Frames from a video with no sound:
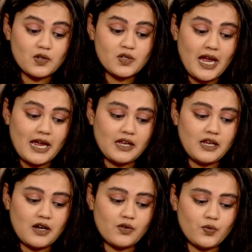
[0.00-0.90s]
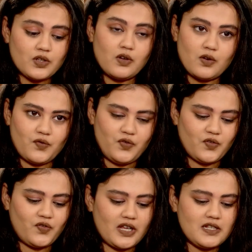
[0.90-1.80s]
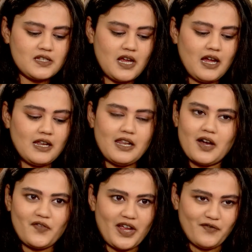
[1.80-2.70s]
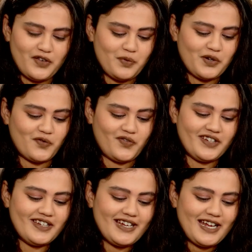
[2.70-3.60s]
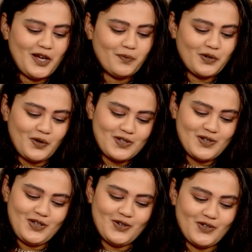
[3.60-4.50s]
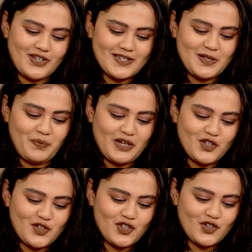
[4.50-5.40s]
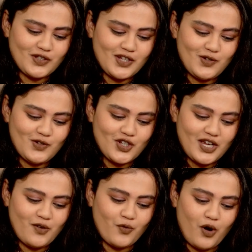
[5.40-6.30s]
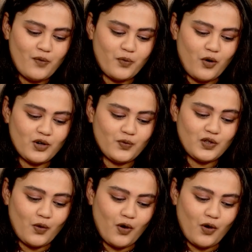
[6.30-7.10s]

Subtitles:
also hanging out with a lot of your friends. Love every bit of it. But also curious, the pictures show that you share a warm bond with